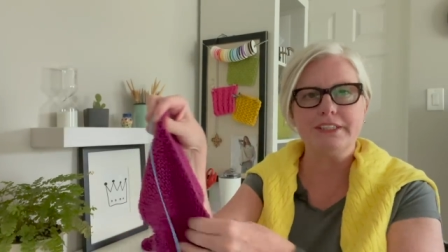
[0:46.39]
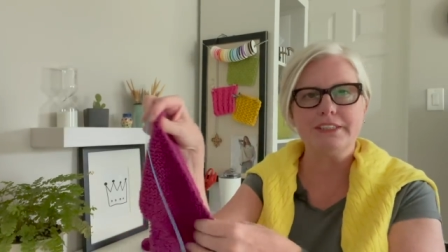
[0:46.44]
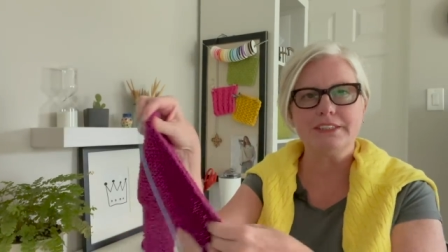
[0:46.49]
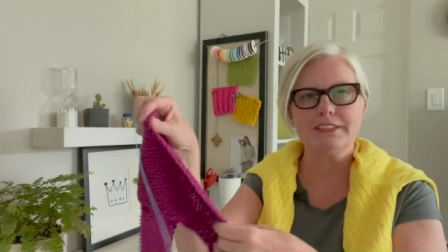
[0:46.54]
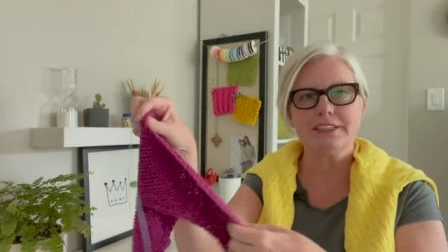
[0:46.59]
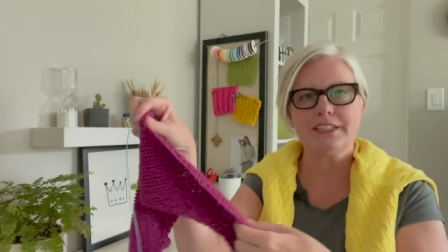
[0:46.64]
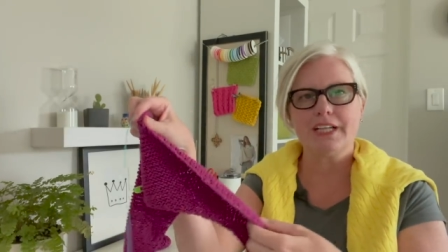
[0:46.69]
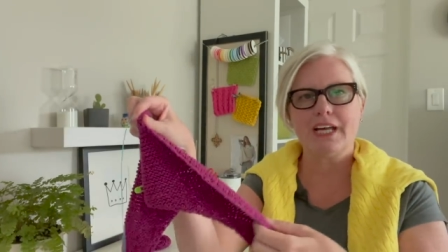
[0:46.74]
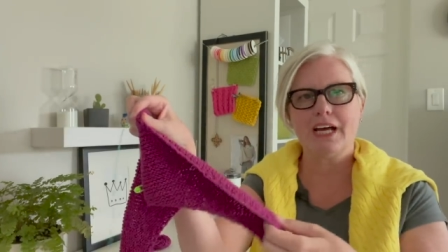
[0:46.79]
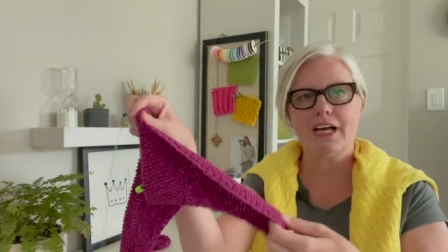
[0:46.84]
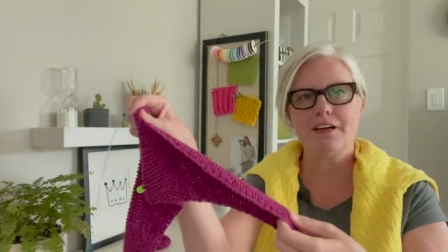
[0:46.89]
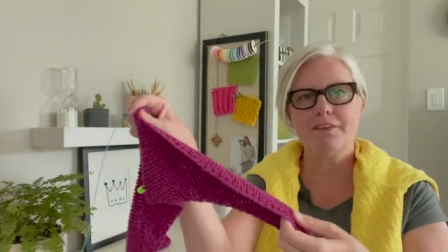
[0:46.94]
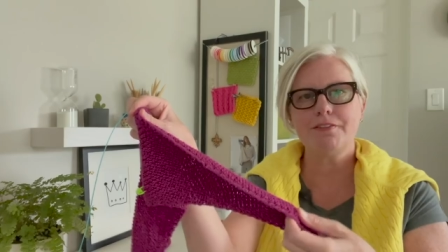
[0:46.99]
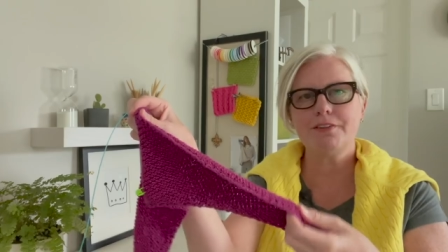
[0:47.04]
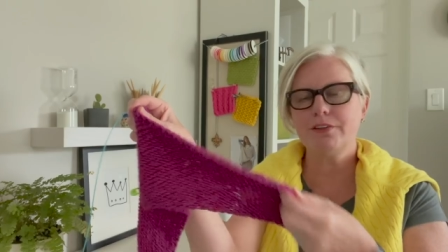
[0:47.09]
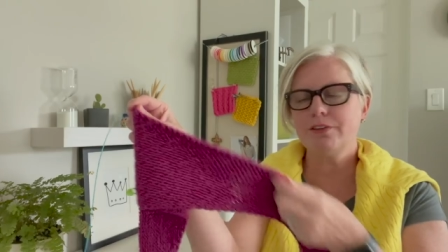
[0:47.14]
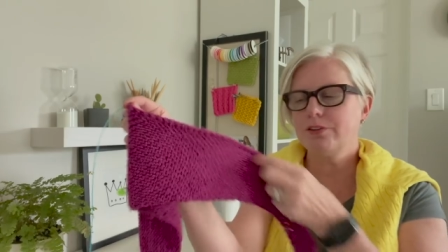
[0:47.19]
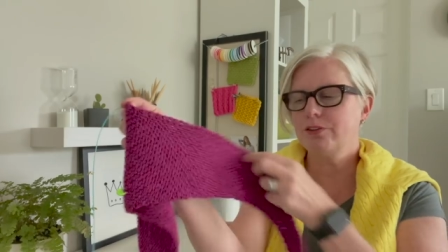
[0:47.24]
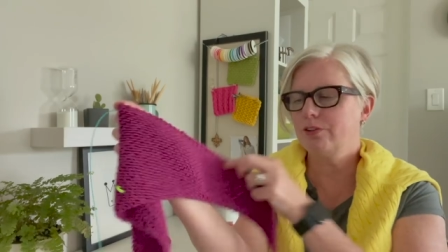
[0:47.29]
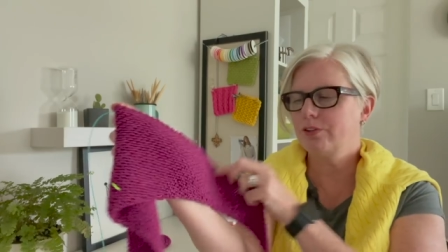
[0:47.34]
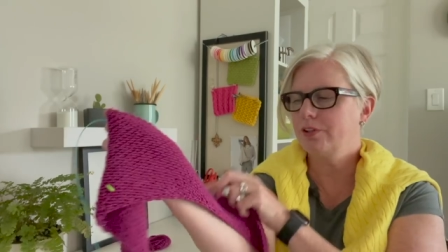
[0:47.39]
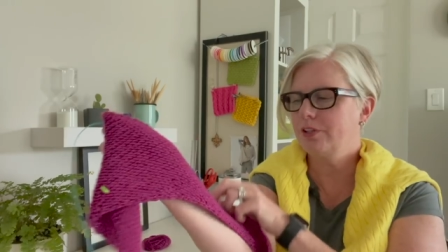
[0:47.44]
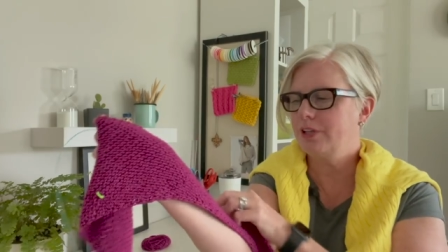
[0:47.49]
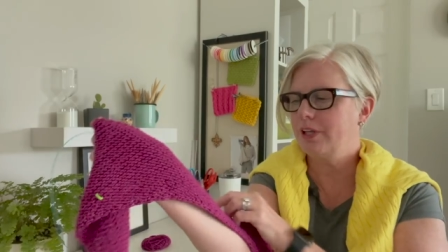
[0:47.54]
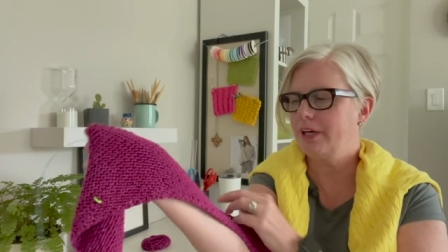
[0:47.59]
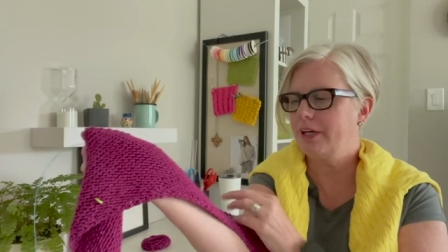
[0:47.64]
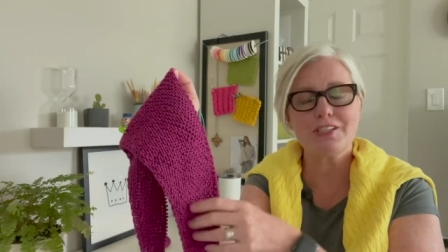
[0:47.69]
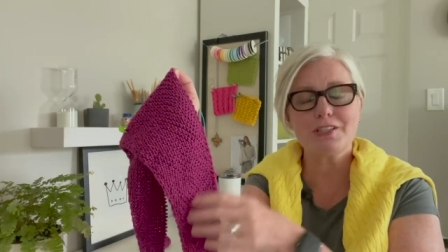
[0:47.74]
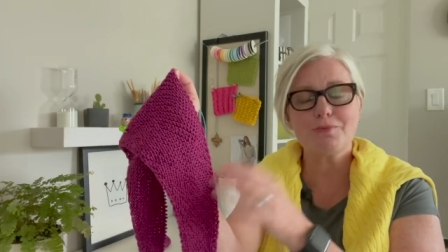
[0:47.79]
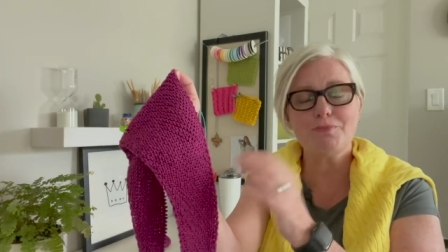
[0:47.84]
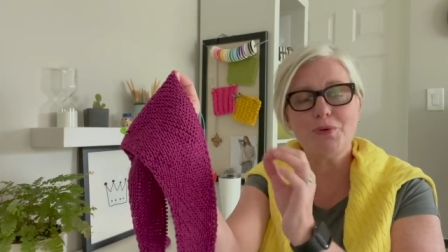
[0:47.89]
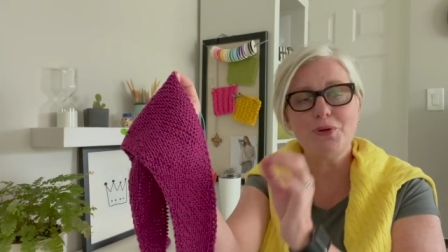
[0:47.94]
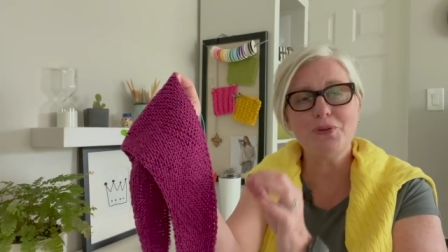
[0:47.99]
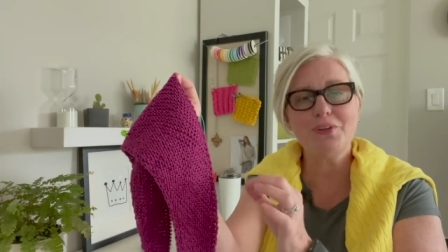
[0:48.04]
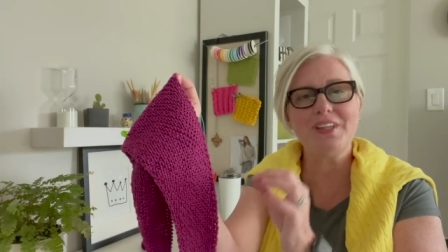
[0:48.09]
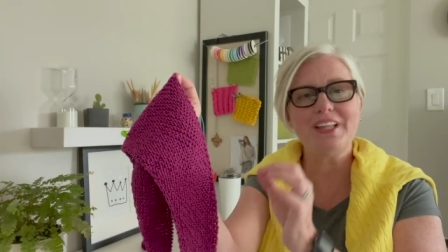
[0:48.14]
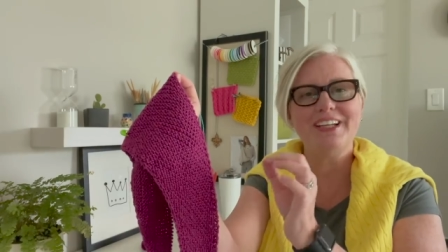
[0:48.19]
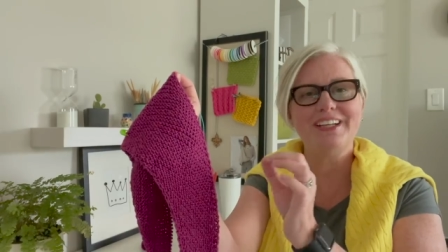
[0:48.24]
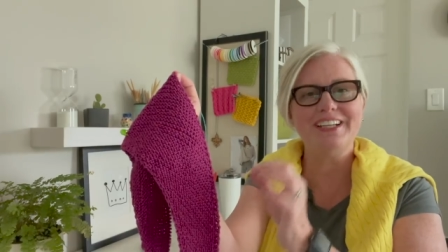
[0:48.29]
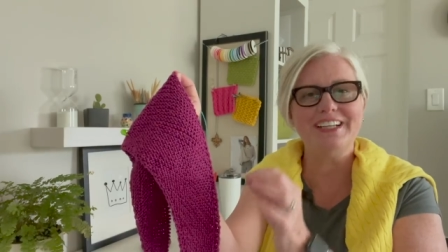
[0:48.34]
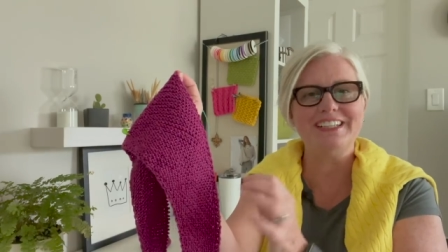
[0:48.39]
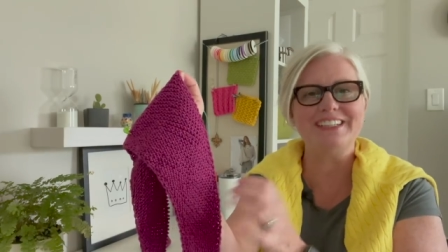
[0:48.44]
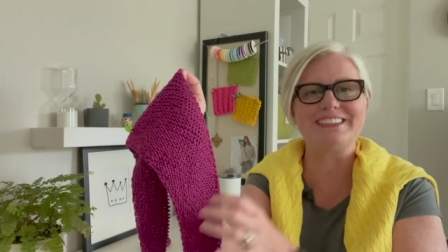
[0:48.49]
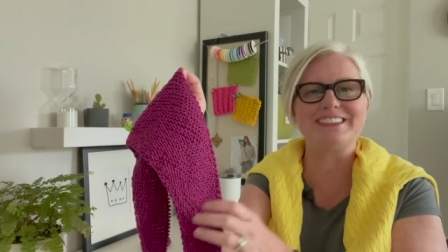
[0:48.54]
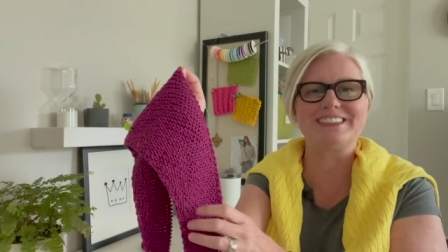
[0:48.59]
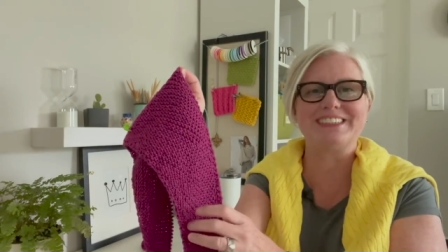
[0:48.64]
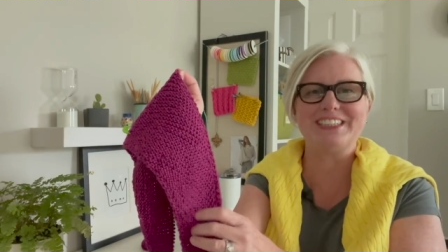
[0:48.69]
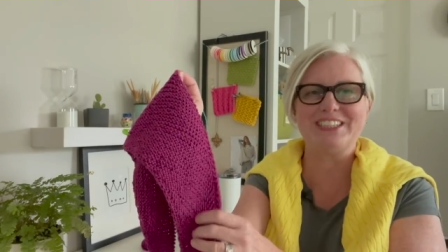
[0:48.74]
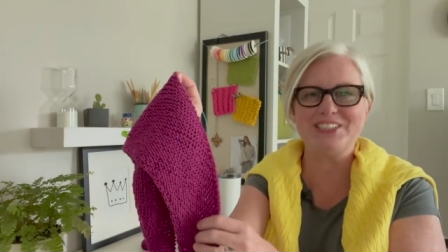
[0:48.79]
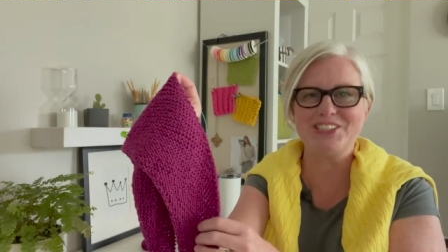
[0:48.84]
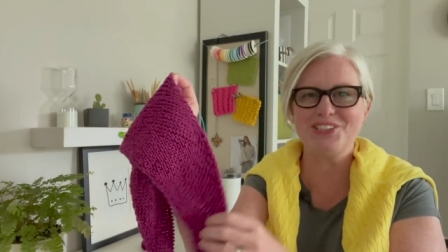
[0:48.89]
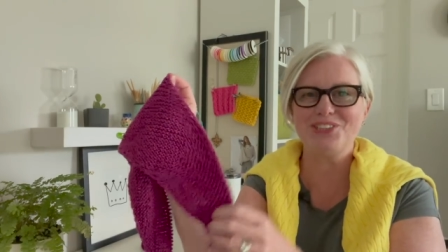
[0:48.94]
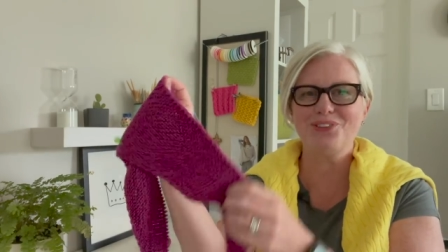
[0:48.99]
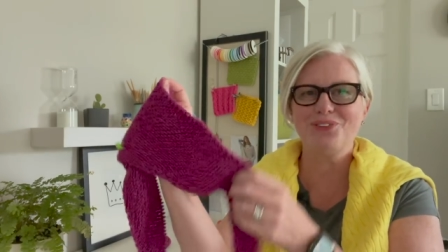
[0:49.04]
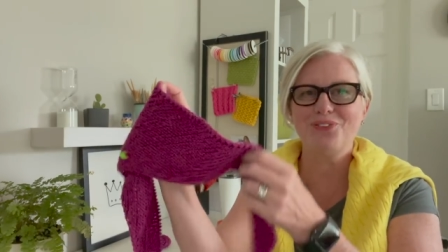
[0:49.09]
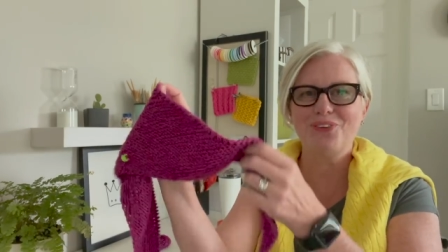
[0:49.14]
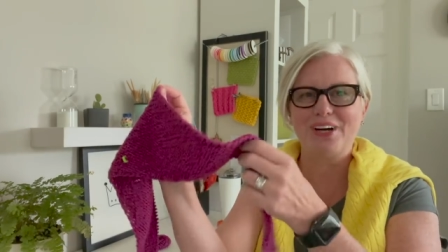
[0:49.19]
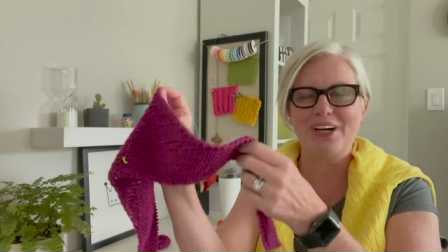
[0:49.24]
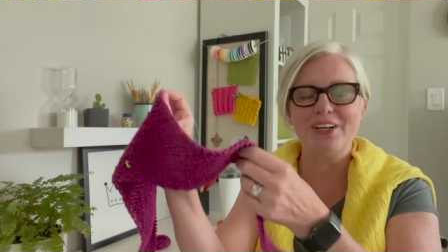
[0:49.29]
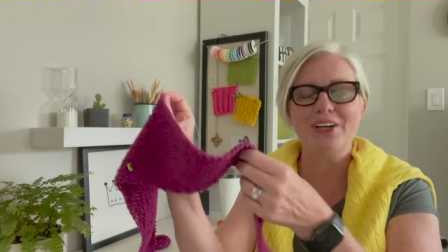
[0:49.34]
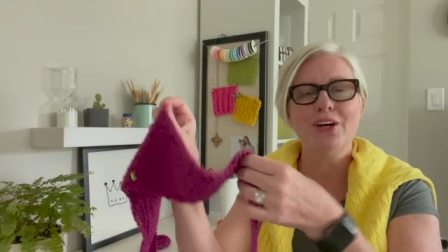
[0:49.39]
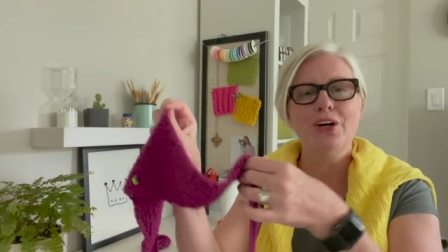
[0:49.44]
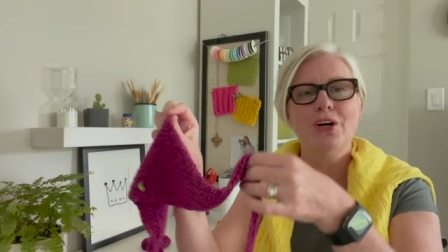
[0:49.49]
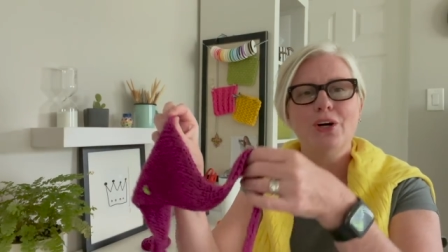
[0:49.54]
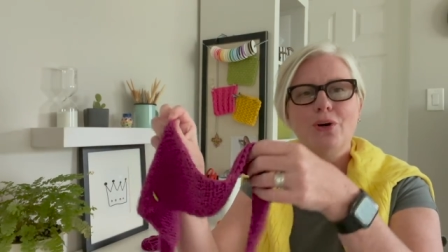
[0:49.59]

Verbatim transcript: Does it have the look and smoothness that you want?